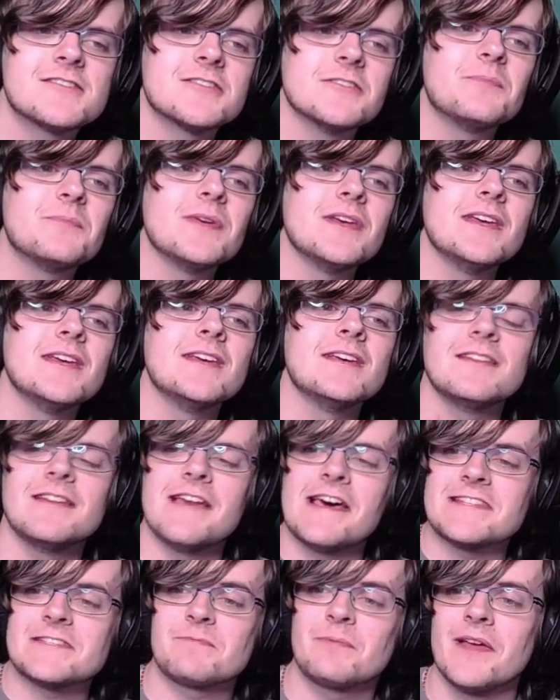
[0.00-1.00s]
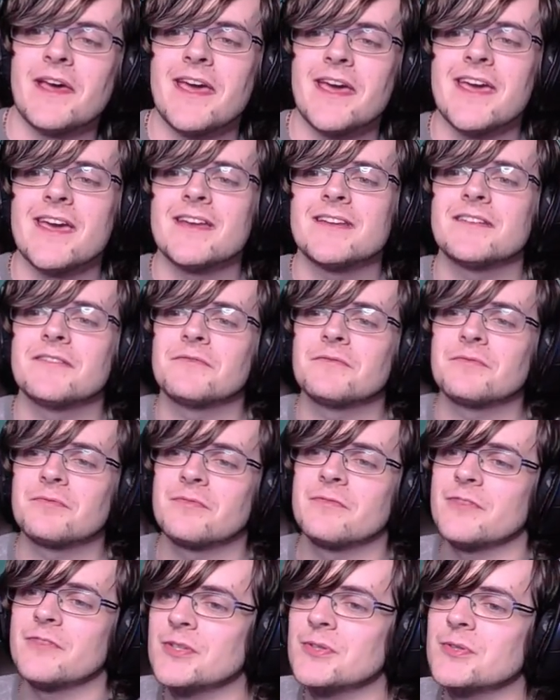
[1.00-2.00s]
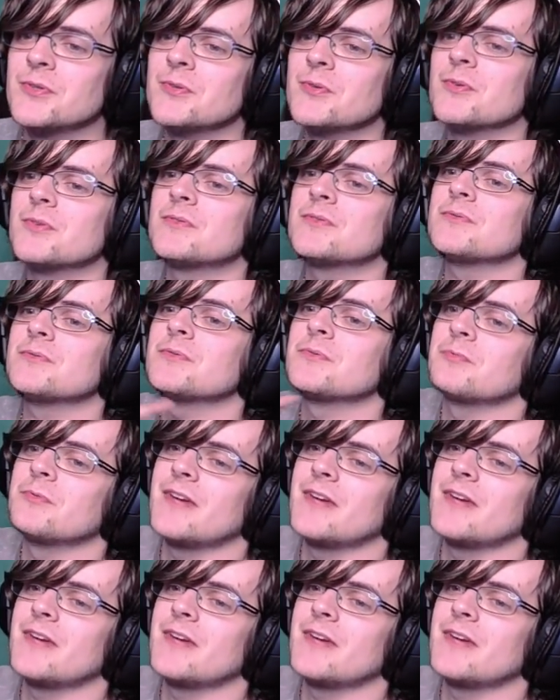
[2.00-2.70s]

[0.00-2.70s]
to be let's played, reviewed,